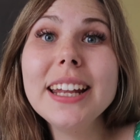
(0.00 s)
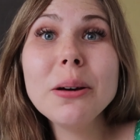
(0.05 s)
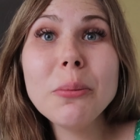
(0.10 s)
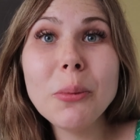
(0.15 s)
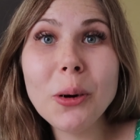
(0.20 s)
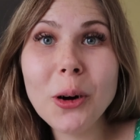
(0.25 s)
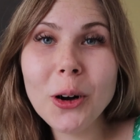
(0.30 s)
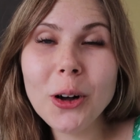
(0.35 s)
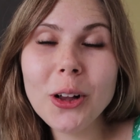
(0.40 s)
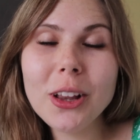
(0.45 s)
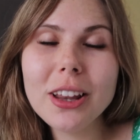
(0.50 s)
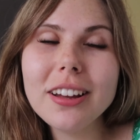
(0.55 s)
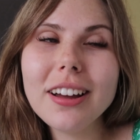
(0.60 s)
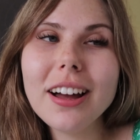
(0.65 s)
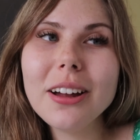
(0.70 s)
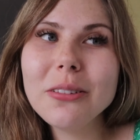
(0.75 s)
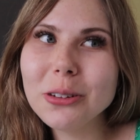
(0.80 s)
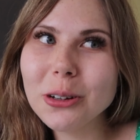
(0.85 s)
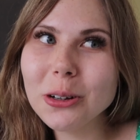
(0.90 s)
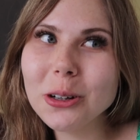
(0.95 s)
in a mall,
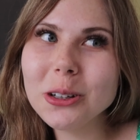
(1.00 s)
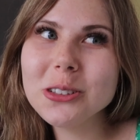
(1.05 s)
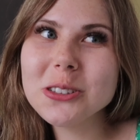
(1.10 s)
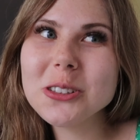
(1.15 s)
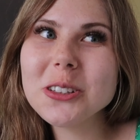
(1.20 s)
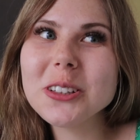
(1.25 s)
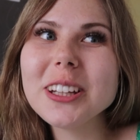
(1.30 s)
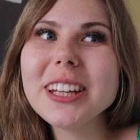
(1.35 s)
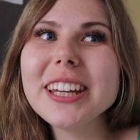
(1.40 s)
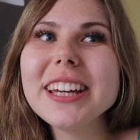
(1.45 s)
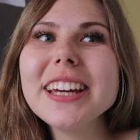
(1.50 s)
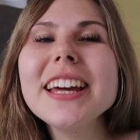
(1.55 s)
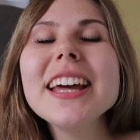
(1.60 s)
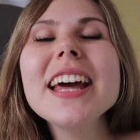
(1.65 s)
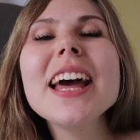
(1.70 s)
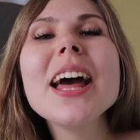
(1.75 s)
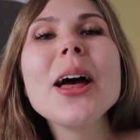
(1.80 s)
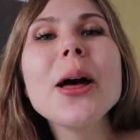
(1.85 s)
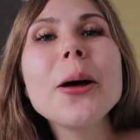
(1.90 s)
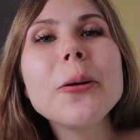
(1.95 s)
unfortunately,
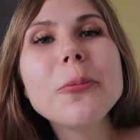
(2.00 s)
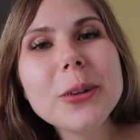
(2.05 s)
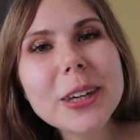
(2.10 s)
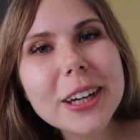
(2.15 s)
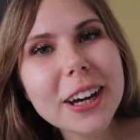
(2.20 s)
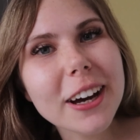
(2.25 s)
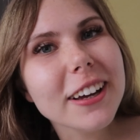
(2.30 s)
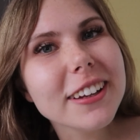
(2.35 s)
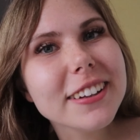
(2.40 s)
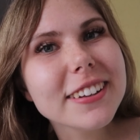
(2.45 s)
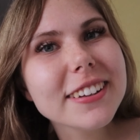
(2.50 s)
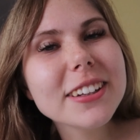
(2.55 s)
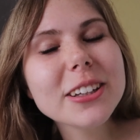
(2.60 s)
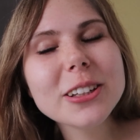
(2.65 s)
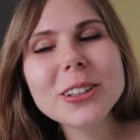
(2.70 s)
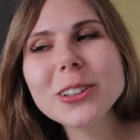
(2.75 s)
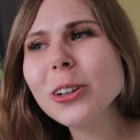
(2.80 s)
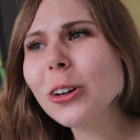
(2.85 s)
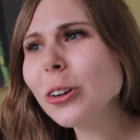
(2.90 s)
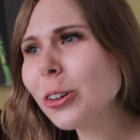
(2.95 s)
because
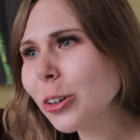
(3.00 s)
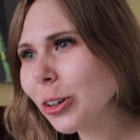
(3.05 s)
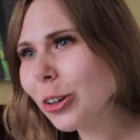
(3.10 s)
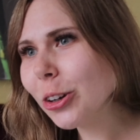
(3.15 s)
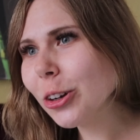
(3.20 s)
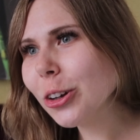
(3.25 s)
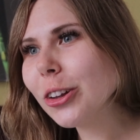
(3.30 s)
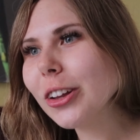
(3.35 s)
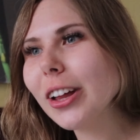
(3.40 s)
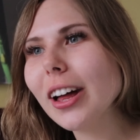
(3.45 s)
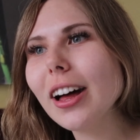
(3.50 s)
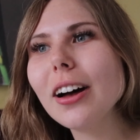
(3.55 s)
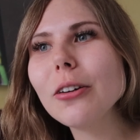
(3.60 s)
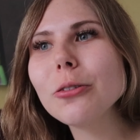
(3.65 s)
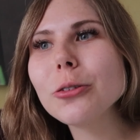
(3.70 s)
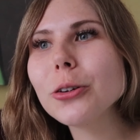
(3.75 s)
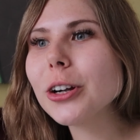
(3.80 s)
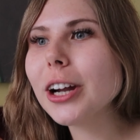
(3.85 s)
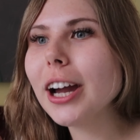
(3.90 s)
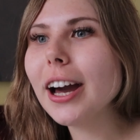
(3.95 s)
your girl
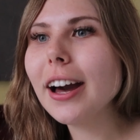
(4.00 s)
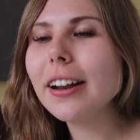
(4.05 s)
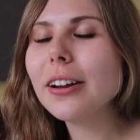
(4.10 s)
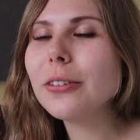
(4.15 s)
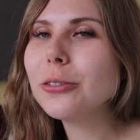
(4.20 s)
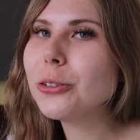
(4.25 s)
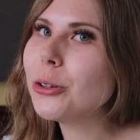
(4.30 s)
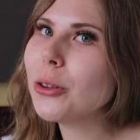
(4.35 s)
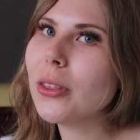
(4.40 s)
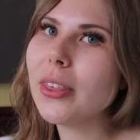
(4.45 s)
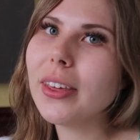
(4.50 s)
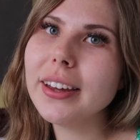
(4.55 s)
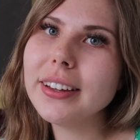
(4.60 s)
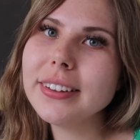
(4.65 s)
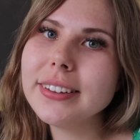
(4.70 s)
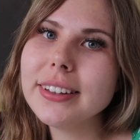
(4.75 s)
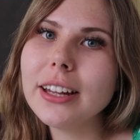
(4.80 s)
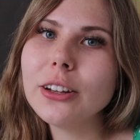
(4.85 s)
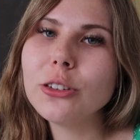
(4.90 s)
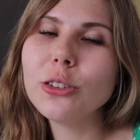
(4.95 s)
forgot a few
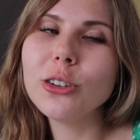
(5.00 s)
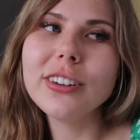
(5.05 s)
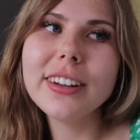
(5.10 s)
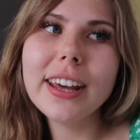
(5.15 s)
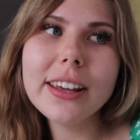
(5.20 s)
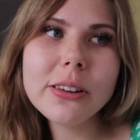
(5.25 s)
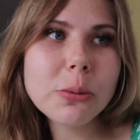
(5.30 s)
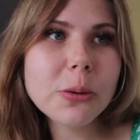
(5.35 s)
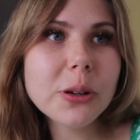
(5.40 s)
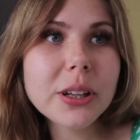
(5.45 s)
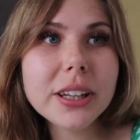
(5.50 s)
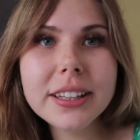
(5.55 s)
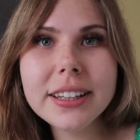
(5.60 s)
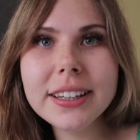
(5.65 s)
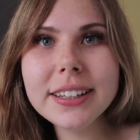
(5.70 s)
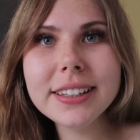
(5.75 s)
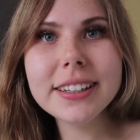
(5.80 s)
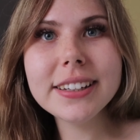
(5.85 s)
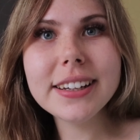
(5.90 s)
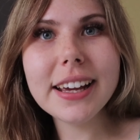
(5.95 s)
things that she desperately
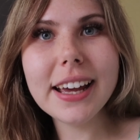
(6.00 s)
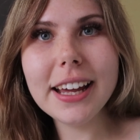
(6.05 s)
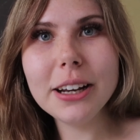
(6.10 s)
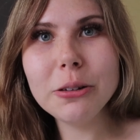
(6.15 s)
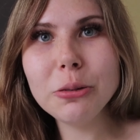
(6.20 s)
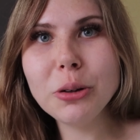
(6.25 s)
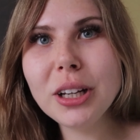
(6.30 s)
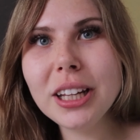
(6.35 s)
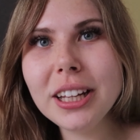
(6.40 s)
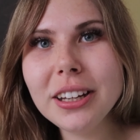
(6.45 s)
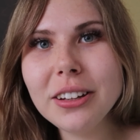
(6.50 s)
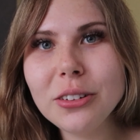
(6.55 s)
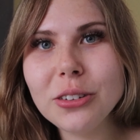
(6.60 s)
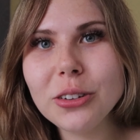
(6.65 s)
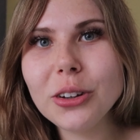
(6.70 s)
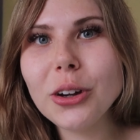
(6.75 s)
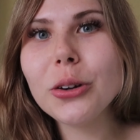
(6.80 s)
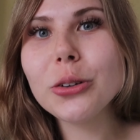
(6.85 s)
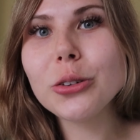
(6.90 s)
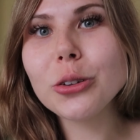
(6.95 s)
needed and we needed
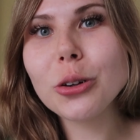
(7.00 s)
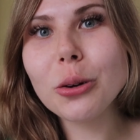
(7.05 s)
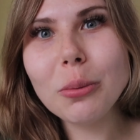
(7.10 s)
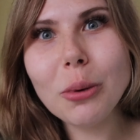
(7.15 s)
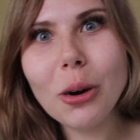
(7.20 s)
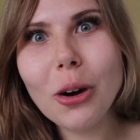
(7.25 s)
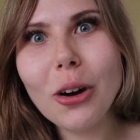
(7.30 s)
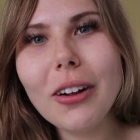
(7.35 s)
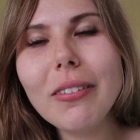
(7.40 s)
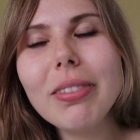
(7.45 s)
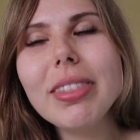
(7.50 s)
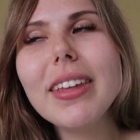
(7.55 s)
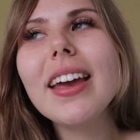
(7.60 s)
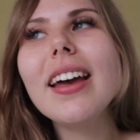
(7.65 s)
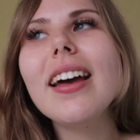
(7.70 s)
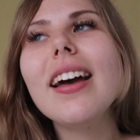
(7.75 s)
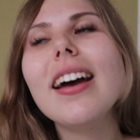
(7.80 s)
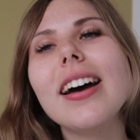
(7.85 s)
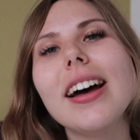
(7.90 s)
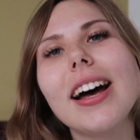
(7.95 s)
to go to a mall.
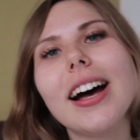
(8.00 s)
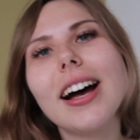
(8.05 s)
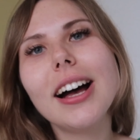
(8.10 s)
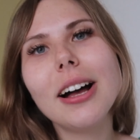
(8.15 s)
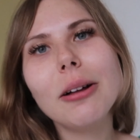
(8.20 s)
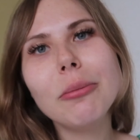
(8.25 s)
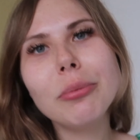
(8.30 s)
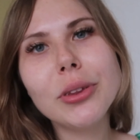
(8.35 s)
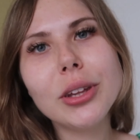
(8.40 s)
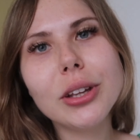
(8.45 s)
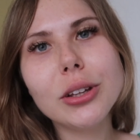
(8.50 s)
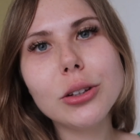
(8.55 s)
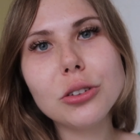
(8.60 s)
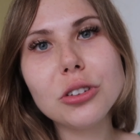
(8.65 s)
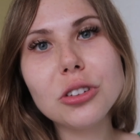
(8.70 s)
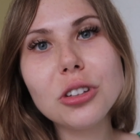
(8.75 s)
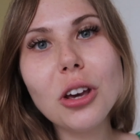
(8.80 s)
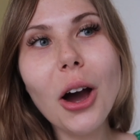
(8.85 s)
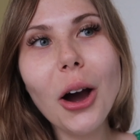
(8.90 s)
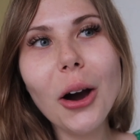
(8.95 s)

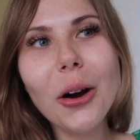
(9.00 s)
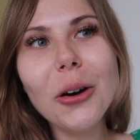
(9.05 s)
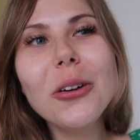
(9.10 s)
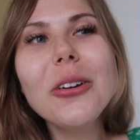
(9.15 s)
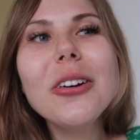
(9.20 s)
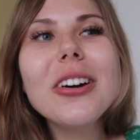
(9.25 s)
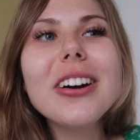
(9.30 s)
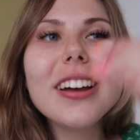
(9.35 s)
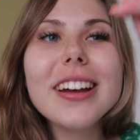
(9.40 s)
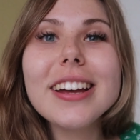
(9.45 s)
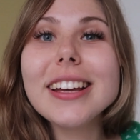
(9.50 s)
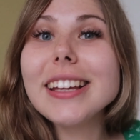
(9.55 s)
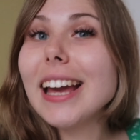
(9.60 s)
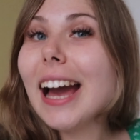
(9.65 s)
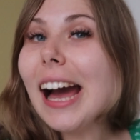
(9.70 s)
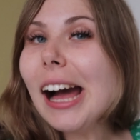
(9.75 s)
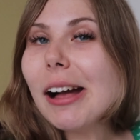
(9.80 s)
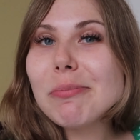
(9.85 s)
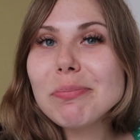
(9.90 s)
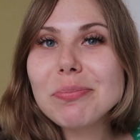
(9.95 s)
So
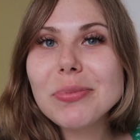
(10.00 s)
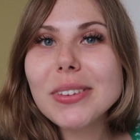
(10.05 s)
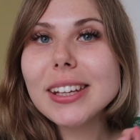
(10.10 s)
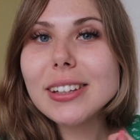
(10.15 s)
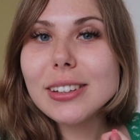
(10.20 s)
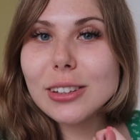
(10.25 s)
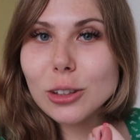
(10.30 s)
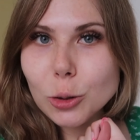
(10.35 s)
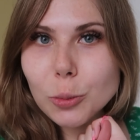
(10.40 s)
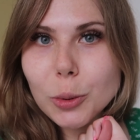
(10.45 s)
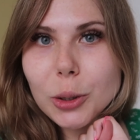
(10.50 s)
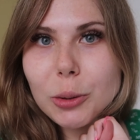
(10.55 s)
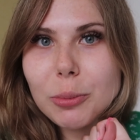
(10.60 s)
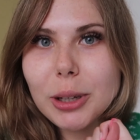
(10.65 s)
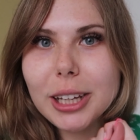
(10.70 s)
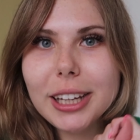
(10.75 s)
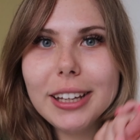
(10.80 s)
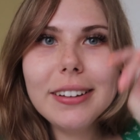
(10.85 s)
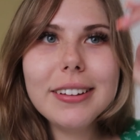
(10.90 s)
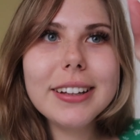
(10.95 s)
yeah, stupid
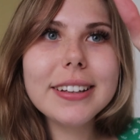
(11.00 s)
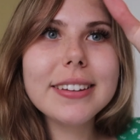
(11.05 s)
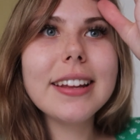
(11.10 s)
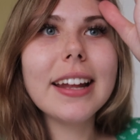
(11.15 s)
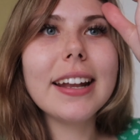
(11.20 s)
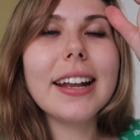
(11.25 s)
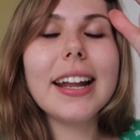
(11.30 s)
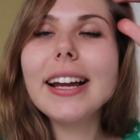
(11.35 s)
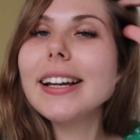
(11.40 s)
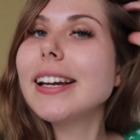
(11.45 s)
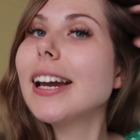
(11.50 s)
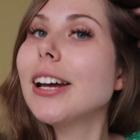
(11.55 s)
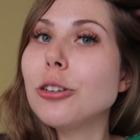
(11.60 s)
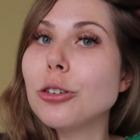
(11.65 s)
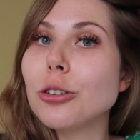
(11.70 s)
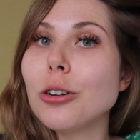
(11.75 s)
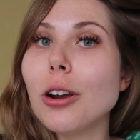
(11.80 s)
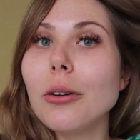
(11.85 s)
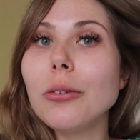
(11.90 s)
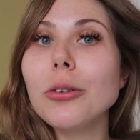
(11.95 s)
me. It's not like I
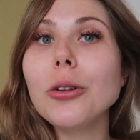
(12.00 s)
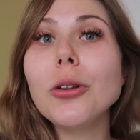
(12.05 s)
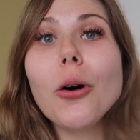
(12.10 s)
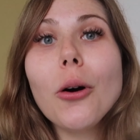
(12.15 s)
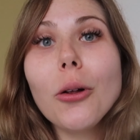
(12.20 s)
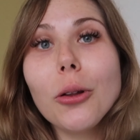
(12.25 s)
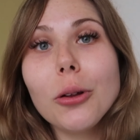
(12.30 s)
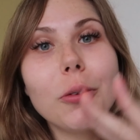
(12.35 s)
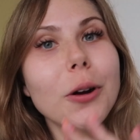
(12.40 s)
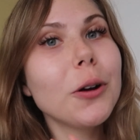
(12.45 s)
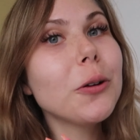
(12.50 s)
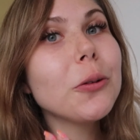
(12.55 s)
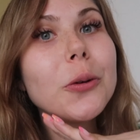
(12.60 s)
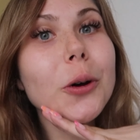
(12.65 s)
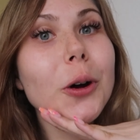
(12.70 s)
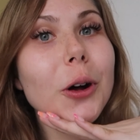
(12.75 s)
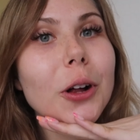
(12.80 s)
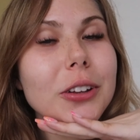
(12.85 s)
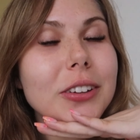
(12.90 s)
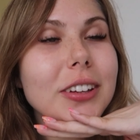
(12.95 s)
travel all around the
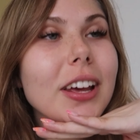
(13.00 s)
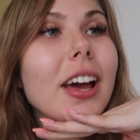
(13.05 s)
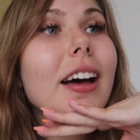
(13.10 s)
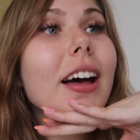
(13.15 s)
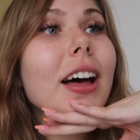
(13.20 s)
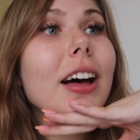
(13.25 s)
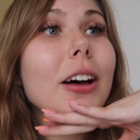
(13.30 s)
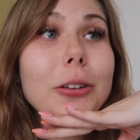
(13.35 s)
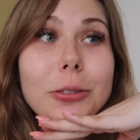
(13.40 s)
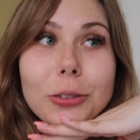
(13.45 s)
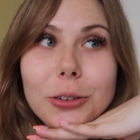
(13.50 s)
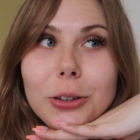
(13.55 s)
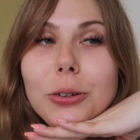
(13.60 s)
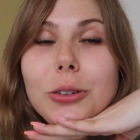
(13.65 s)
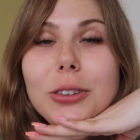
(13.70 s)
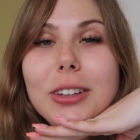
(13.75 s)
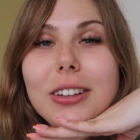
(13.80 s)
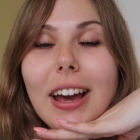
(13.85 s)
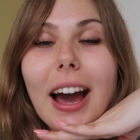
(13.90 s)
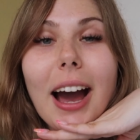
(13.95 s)
world a few
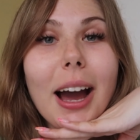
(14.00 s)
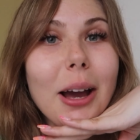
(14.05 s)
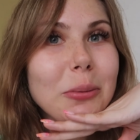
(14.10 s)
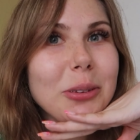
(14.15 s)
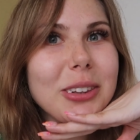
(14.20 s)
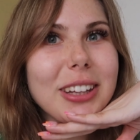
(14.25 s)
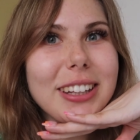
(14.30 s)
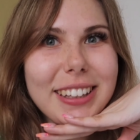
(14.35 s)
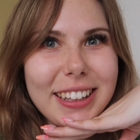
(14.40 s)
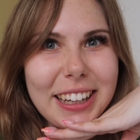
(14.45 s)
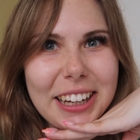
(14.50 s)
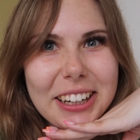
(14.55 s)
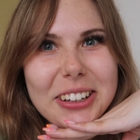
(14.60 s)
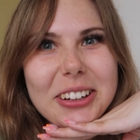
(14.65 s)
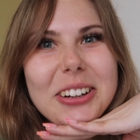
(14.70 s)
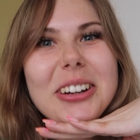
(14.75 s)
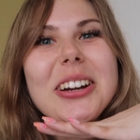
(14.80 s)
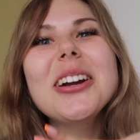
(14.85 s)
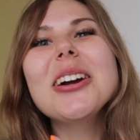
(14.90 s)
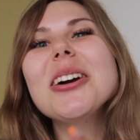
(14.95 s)
times a
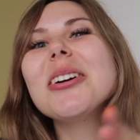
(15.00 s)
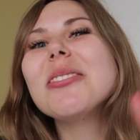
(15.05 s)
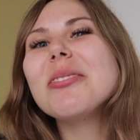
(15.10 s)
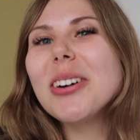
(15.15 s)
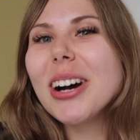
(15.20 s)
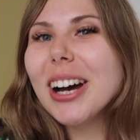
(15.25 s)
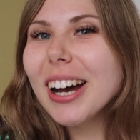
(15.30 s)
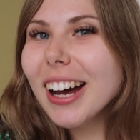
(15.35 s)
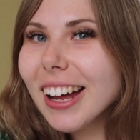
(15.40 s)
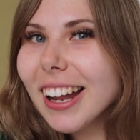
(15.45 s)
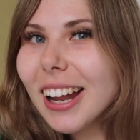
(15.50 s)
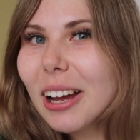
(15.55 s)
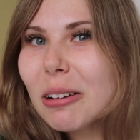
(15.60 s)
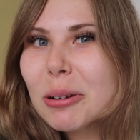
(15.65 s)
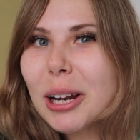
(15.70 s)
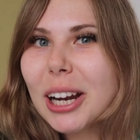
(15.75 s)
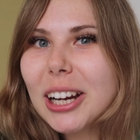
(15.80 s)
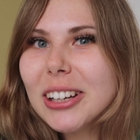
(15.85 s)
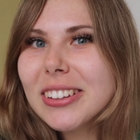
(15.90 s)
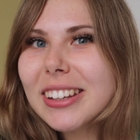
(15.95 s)
year, but
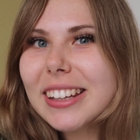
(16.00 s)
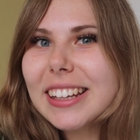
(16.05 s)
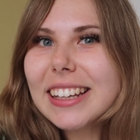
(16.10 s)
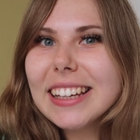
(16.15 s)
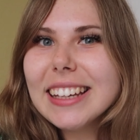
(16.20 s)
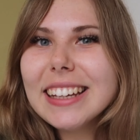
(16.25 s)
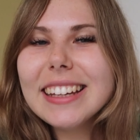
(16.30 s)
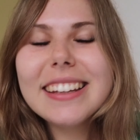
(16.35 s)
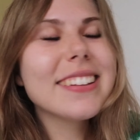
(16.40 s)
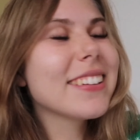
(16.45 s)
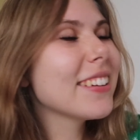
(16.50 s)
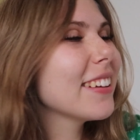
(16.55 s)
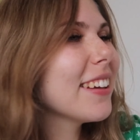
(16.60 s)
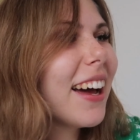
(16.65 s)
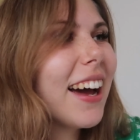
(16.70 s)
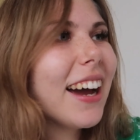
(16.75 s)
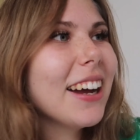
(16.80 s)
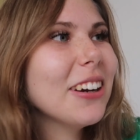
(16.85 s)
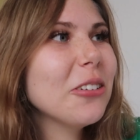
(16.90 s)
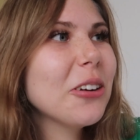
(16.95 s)
apparently
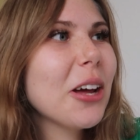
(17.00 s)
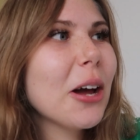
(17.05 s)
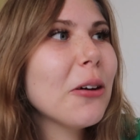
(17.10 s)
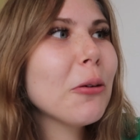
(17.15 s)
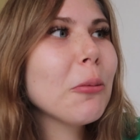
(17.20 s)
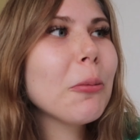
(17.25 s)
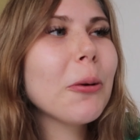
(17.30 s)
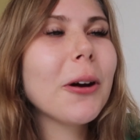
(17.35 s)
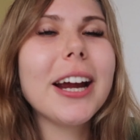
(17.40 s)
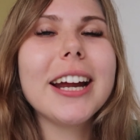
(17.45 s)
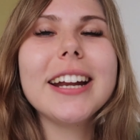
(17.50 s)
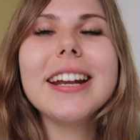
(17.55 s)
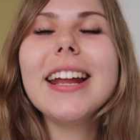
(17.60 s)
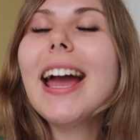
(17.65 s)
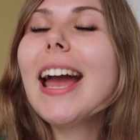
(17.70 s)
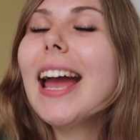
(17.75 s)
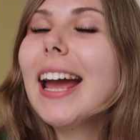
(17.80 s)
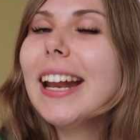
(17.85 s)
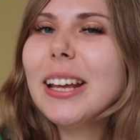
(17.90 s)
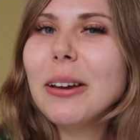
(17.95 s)
I don't have a brain.
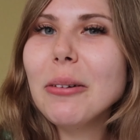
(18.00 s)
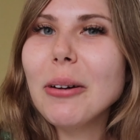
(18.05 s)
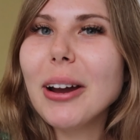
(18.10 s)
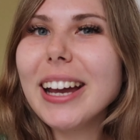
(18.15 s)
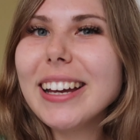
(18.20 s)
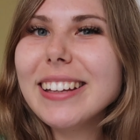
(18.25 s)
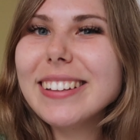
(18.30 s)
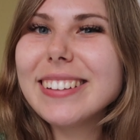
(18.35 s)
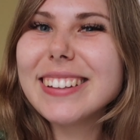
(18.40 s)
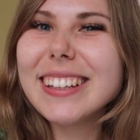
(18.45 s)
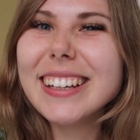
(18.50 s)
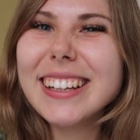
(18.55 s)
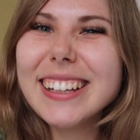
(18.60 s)
Anyways,